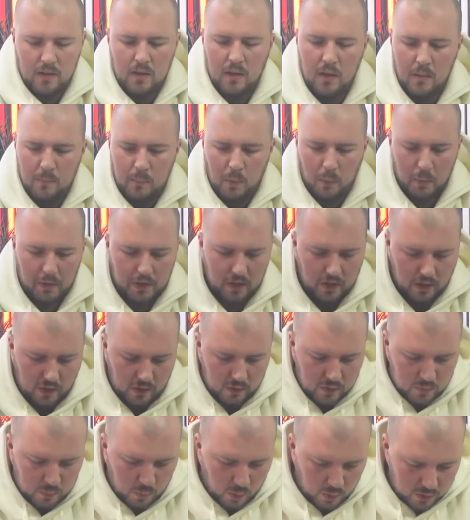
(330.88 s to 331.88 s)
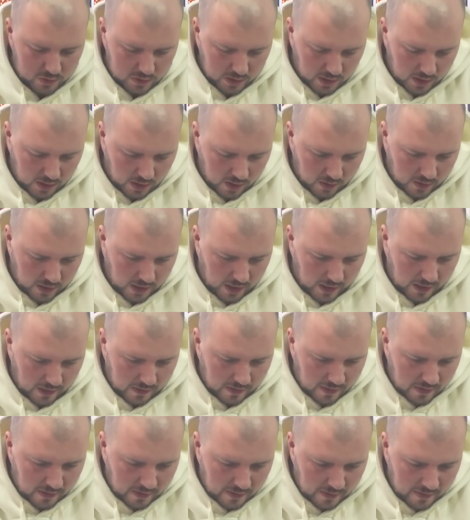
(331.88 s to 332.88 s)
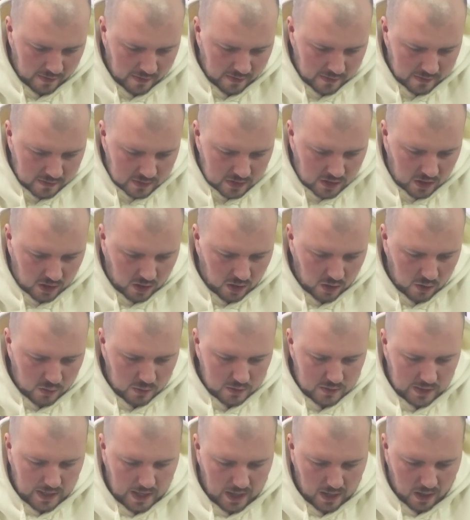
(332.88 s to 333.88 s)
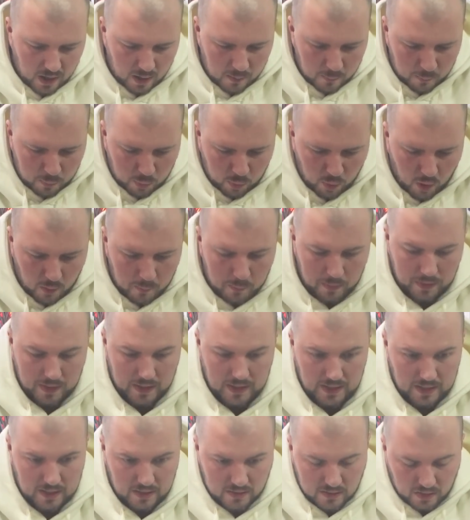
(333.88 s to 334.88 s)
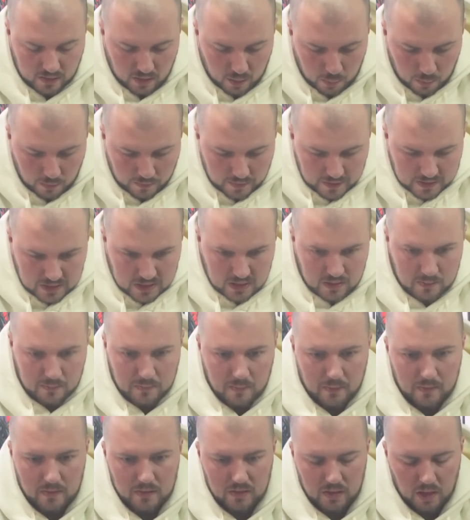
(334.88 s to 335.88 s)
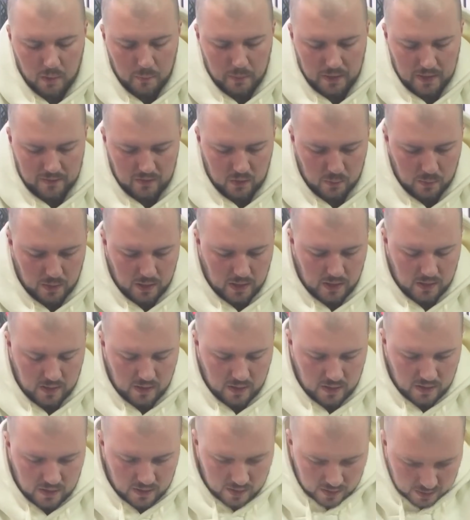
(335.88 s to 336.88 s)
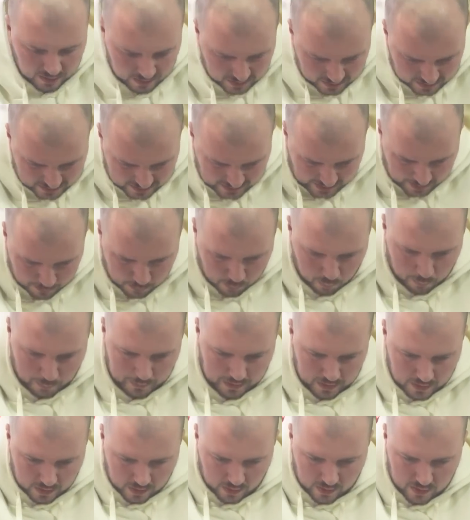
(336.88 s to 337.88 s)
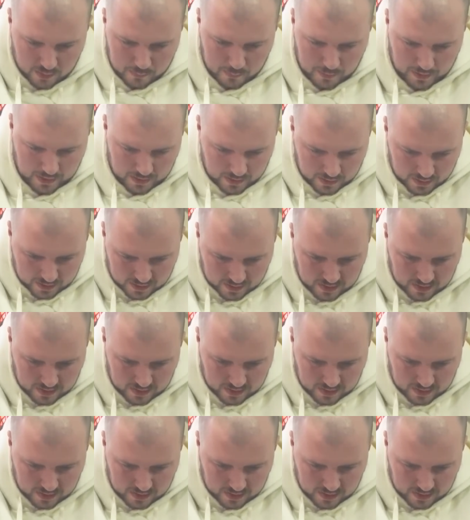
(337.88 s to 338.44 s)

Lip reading: but we're going to use water. Okay, let's close that up properly, because I don't want this going everywhere. So that will be a nightmare.